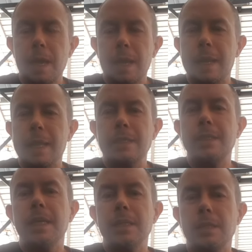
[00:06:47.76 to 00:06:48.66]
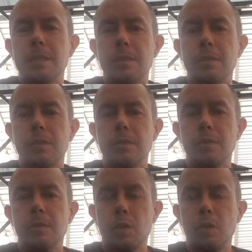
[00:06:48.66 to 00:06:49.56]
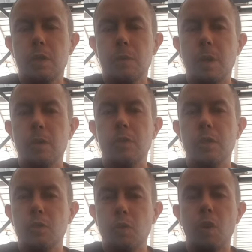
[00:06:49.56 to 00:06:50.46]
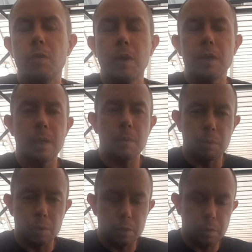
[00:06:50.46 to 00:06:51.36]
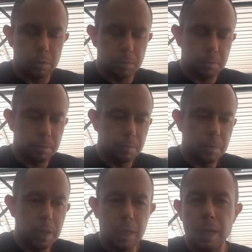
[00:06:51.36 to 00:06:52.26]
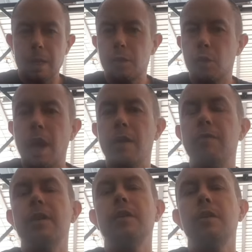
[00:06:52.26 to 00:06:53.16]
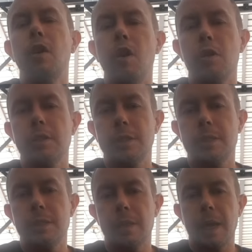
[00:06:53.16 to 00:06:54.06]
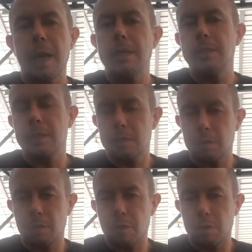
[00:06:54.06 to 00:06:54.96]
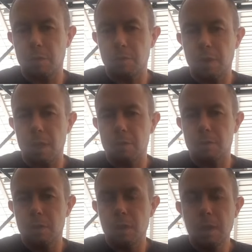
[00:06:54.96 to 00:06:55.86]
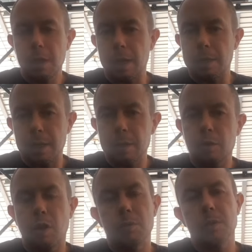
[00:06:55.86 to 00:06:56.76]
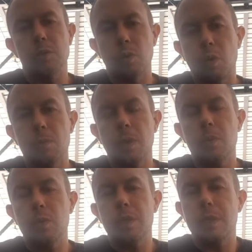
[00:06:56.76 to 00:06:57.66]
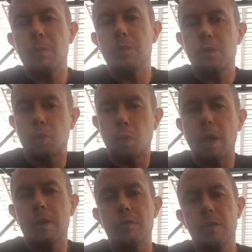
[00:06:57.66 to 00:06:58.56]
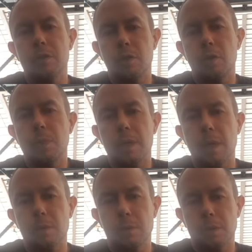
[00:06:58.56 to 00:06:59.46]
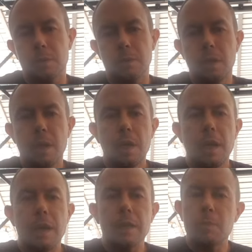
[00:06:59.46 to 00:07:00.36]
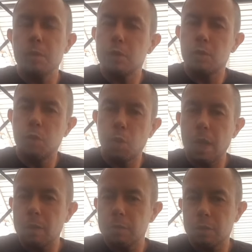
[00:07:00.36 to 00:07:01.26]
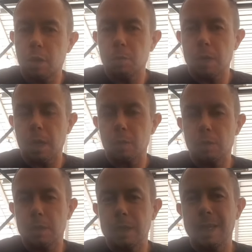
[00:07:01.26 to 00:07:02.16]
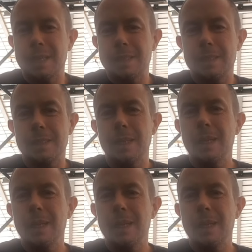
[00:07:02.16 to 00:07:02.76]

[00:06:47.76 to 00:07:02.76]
let's just talk about the normal numbers. Like you have a hull set HX35, and that comes normally with a number 12 turbine housing. And number 12 turbine housing is